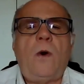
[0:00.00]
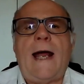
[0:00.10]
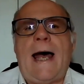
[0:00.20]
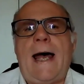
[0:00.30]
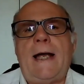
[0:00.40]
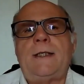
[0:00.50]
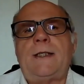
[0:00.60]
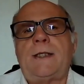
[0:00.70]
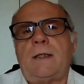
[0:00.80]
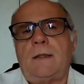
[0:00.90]

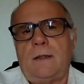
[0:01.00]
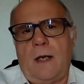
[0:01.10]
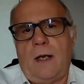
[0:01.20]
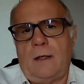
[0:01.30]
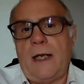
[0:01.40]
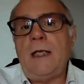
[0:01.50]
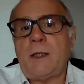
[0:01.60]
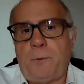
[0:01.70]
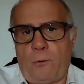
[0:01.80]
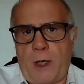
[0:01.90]
whereas
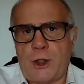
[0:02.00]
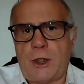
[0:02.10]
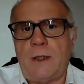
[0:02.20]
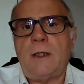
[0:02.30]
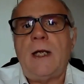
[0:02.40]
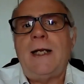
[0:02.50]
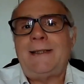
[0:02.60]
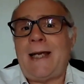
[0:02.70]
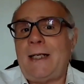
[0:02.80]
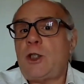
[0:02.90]
inspiration
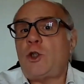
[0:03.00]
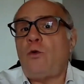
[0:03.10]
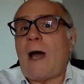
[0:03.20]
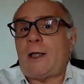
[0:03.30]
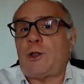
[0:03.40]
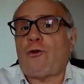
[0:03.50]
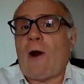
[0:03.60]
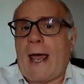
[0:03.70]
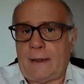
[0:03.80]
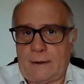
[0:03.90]
tends to
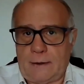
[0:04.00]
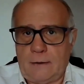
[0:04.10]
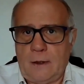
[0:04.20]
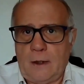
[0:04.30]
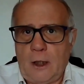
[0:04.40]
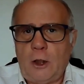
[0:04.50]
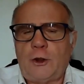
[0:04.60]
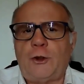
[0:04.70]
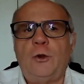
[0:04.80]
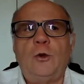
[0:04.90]
attract,
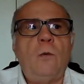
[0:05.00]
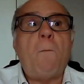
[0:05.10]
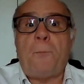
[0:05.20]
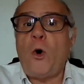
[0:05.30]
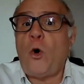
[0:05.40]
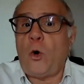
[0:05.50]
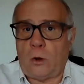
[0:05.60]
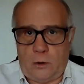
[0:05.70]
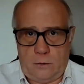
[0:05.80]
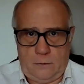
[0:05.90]
to
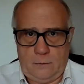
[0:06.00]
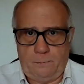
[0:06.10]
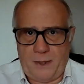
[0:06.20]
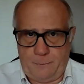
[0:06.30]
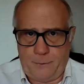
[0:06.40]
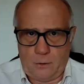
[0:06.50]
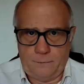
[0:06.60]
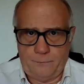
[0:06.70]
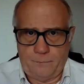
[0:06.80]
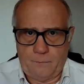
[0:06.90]
pull
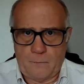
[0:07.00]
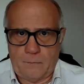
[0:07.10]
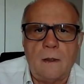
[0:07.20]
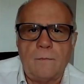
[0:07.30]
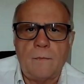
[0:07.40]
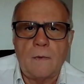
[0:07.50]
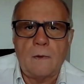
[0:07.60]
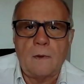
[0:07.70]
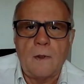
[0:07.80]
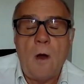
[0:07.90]
people.
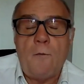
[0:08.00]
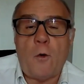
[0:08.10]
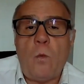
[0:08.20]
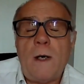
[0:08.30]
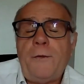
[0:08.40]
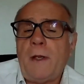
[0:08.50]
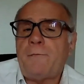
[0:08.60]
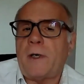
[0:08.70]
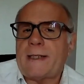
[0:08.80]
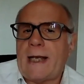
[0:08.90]
For one
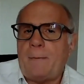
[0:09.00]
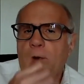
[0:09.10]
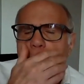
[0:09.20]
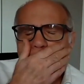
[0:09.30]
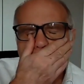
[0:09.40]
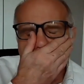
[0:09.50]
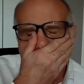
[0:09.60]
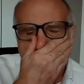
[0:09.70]
thing, for example,